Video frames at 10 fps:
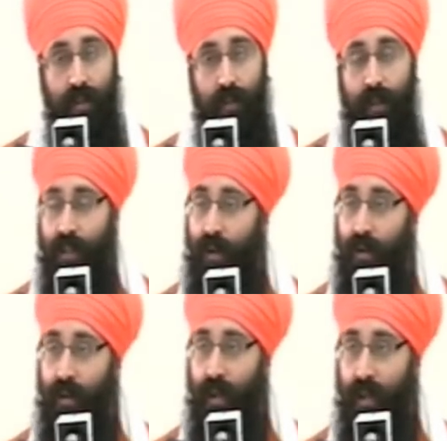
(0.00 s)
you'll be
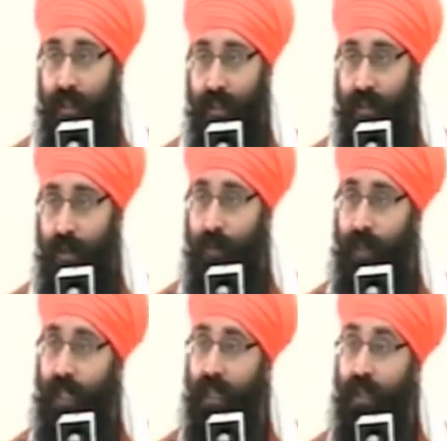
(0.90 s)
total darkness. You'll
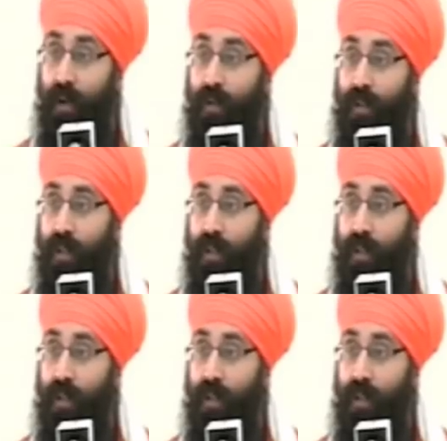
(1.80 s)
be in total